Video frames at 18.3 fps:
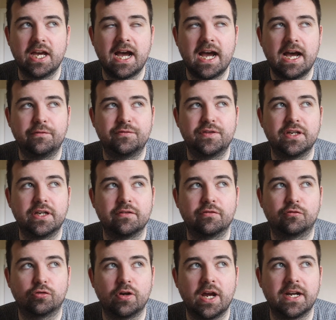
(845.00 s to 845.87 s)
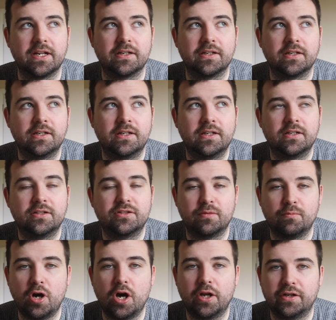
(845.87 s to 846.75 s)
you have to give credit
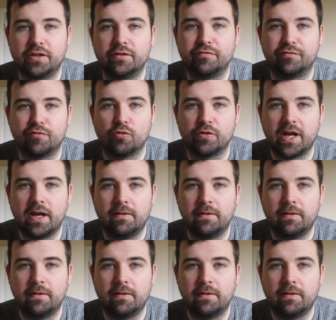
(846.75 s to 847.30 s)
to Monaghan for